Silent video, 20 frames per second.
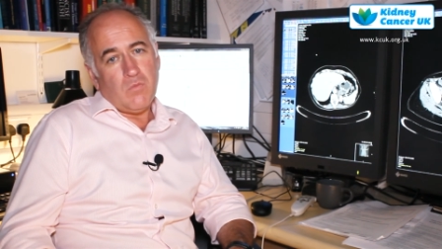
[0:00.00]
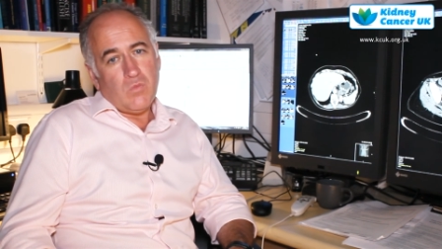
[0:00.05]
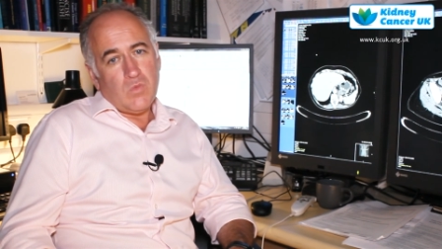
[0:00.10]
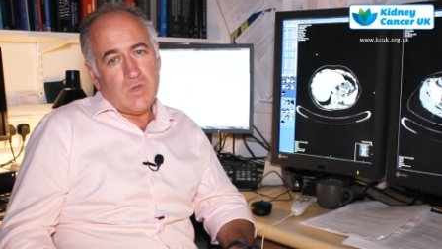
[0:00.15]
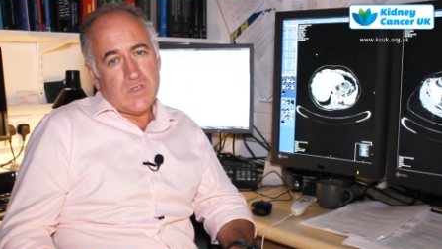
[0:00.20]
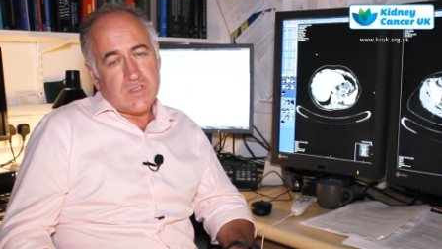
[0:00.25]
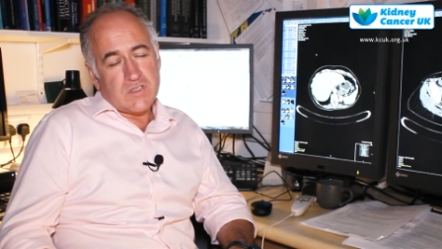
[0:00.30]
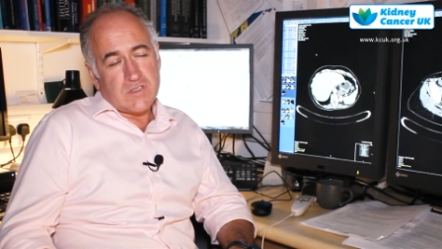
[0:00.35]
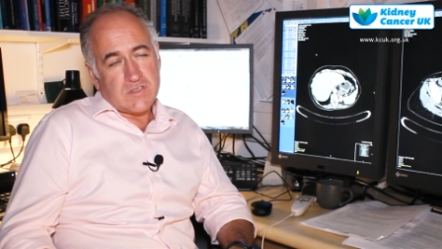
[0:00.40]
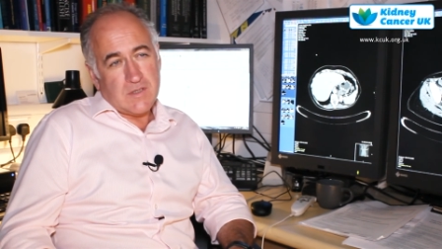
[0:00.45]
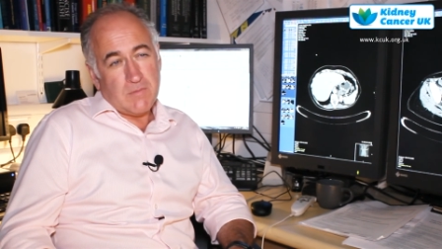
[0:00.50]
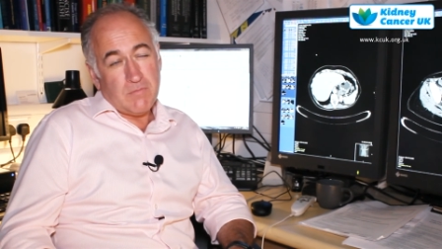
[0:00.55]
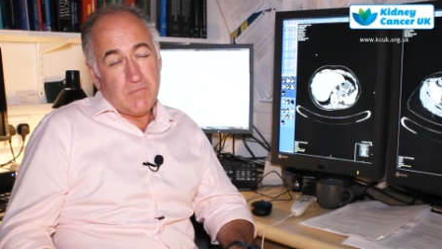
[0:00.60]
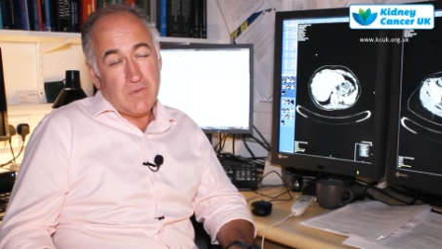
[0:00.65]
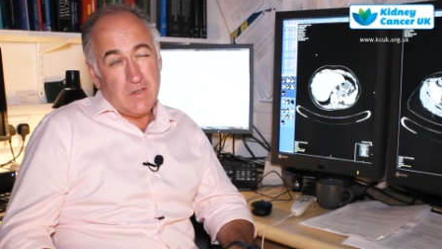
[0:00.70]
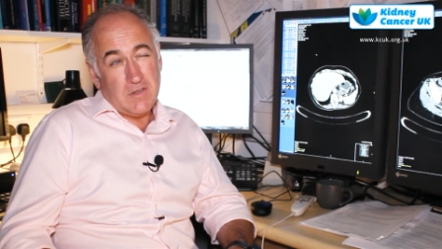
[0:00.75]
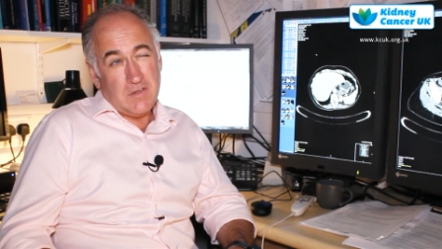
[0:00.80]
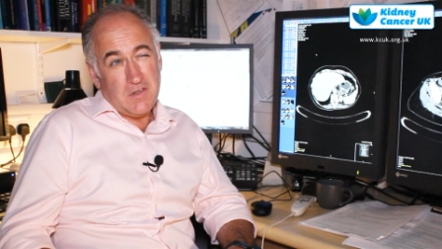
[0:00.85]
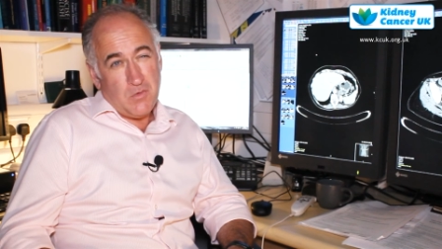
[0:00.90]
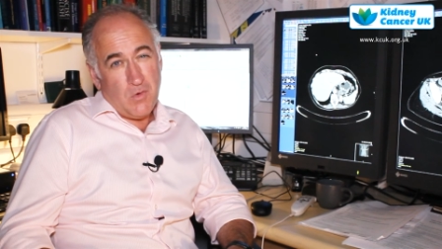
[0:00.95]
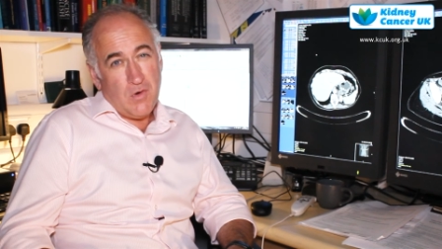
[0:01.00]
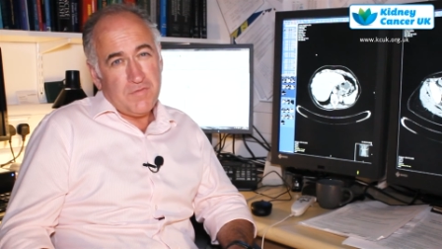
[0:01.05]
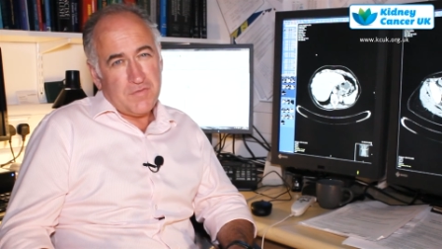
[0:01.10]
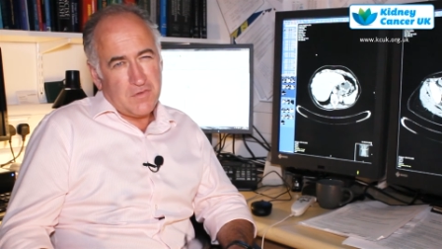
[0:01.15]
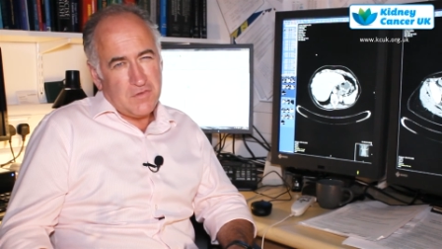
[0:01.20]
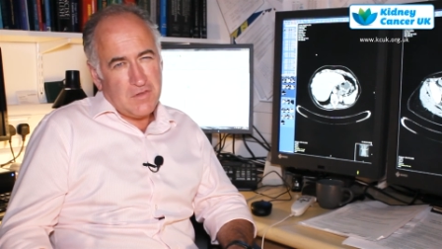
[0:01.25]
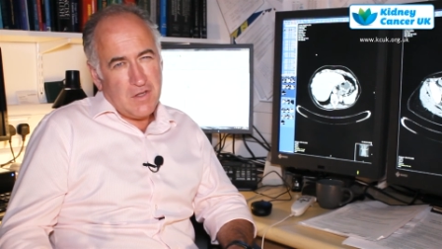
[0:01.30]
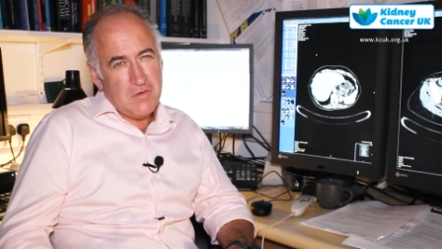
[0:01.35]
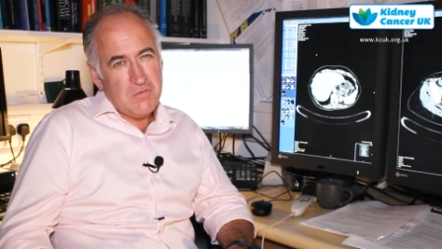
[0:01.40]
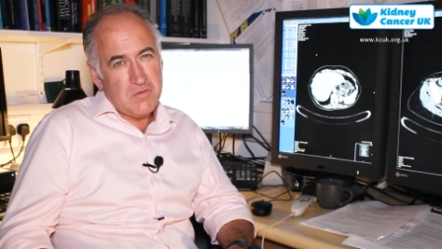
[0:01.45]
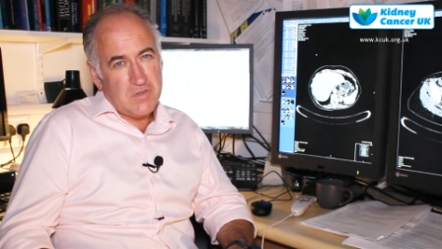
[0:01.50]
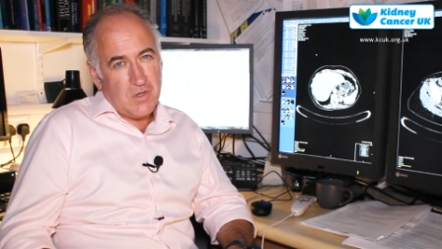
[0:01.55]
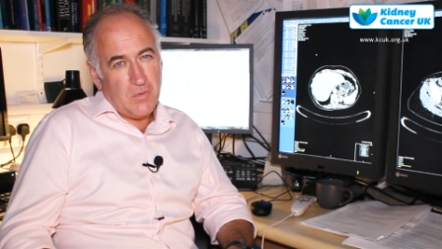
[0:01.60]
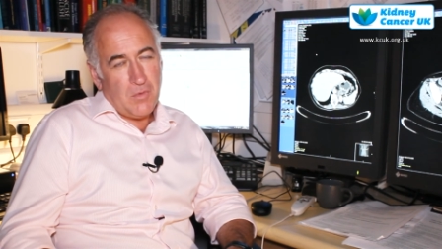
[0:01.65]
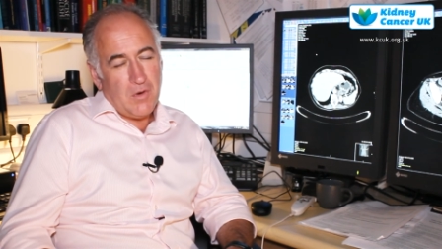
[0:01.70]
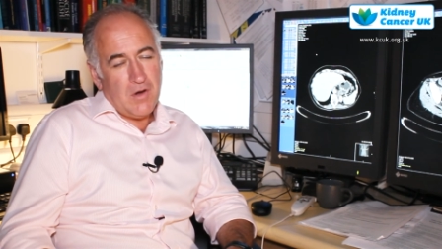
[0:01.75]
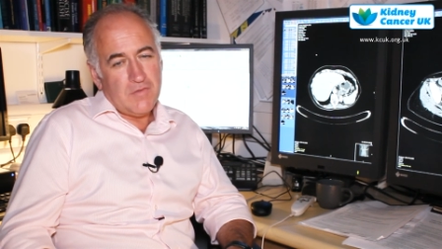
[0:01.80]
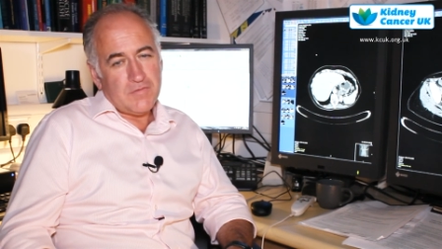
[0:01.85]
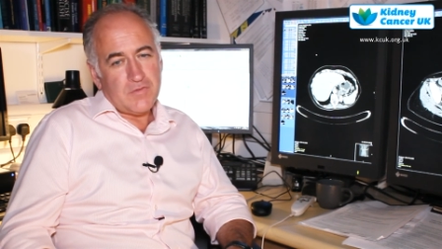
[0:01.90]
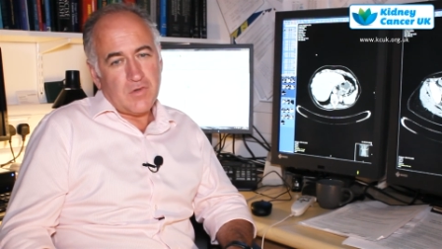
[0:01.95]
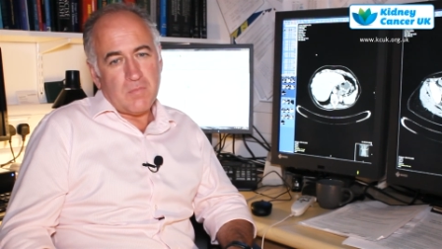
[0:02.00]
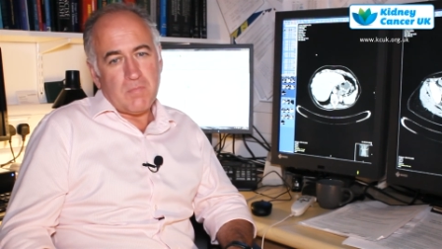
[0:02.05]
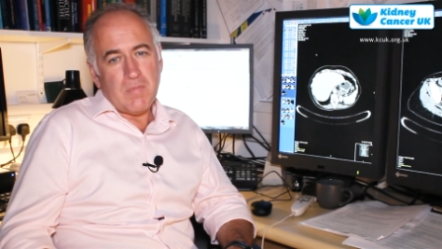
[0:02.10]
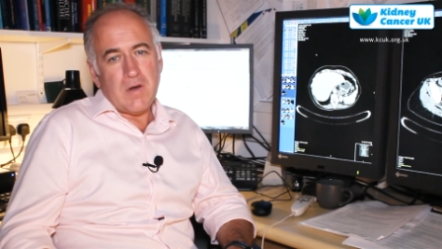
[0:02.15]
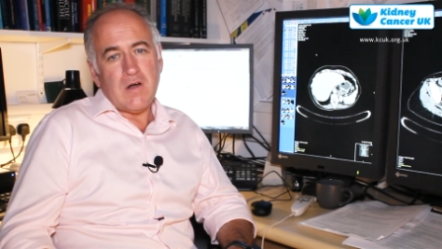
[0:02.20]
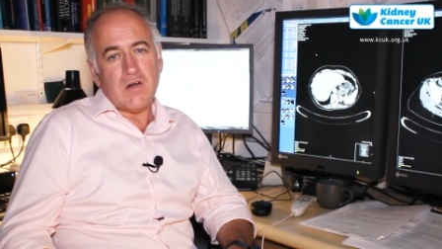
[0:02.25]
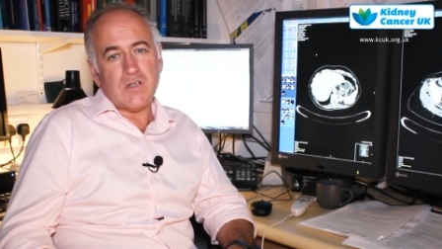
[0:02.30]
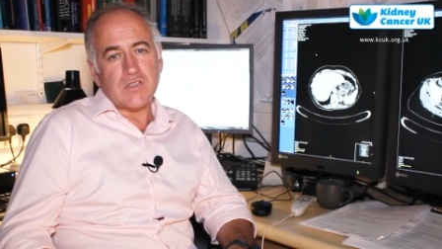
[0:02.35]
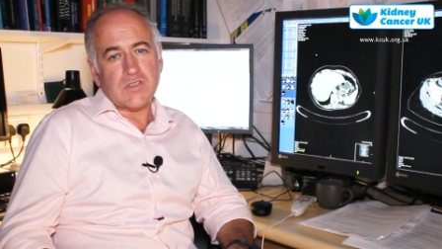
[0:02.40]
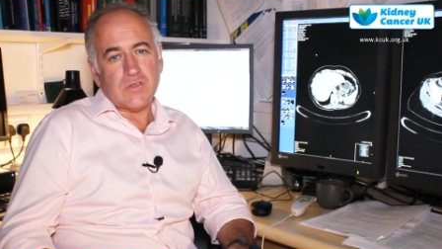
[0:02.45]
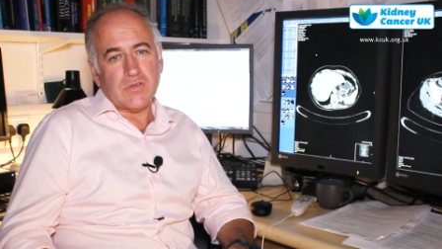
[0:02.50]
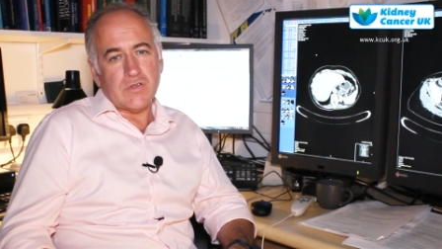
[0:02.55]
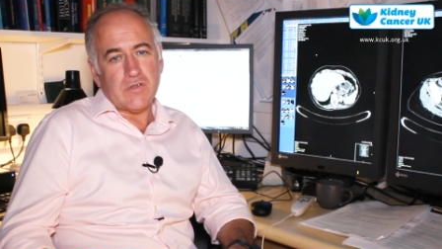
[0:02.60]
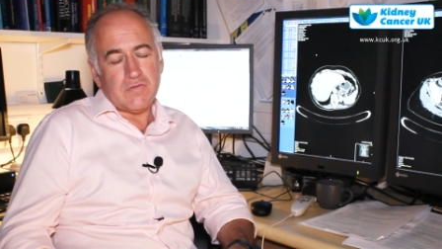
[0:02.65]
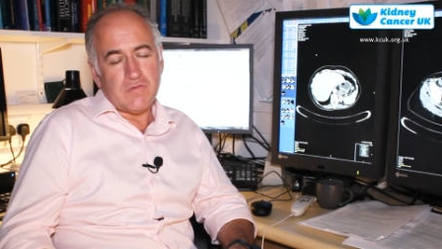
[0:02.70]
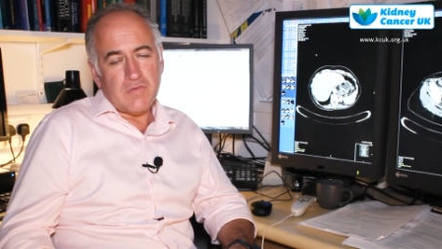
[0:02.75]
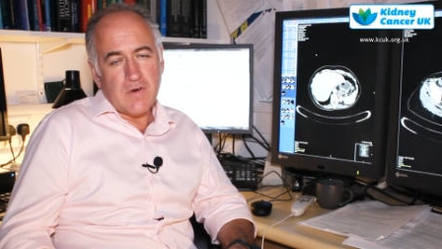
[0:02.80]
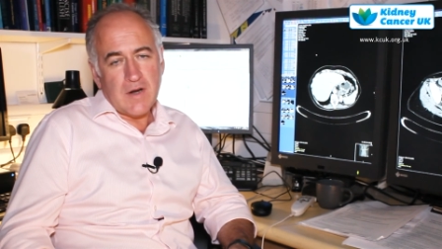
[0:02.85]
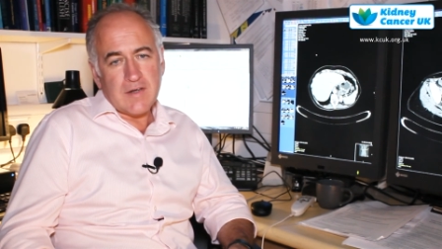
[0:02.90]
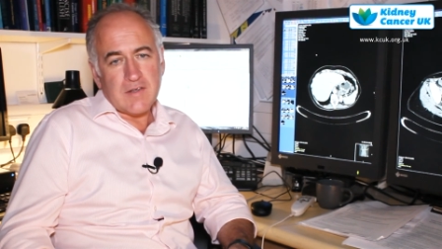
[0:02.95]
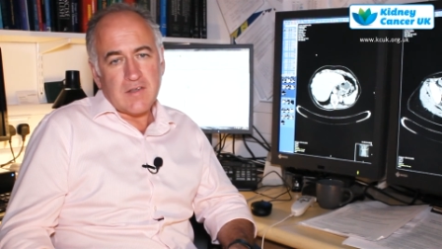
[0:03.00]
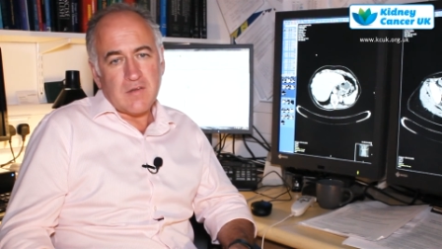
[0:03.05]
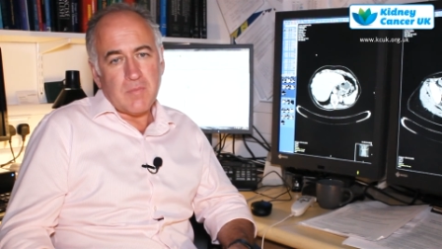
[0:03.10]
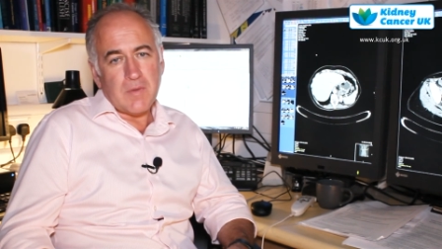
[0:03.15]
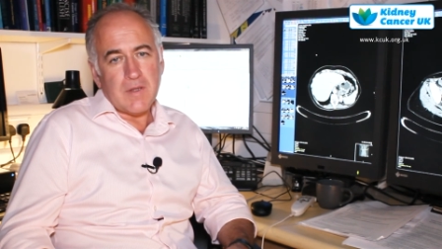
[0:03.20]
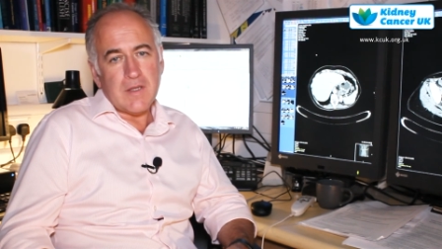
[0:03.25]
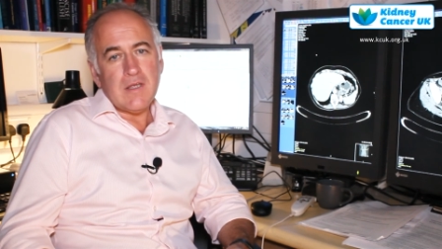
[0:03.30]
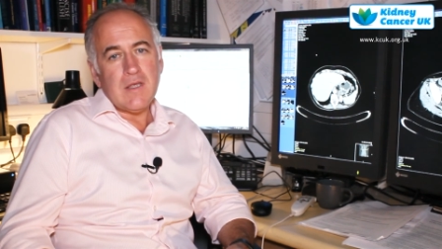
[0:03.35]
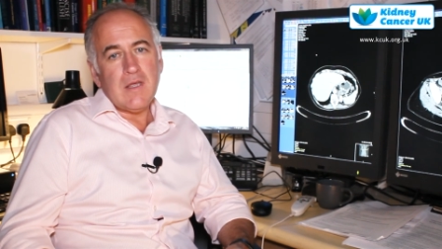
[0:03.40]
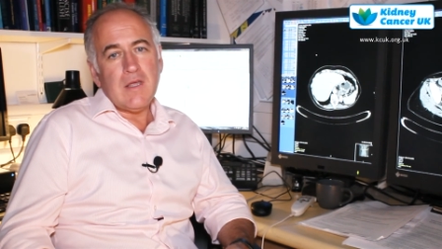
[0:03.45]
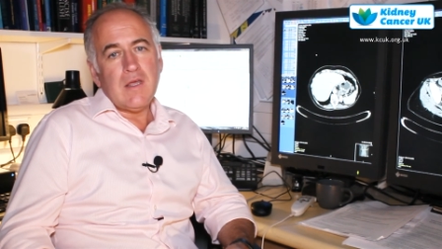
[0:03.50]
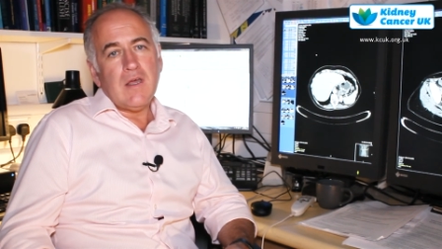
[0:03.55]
which is something you often don't do after a partial nephrectomy.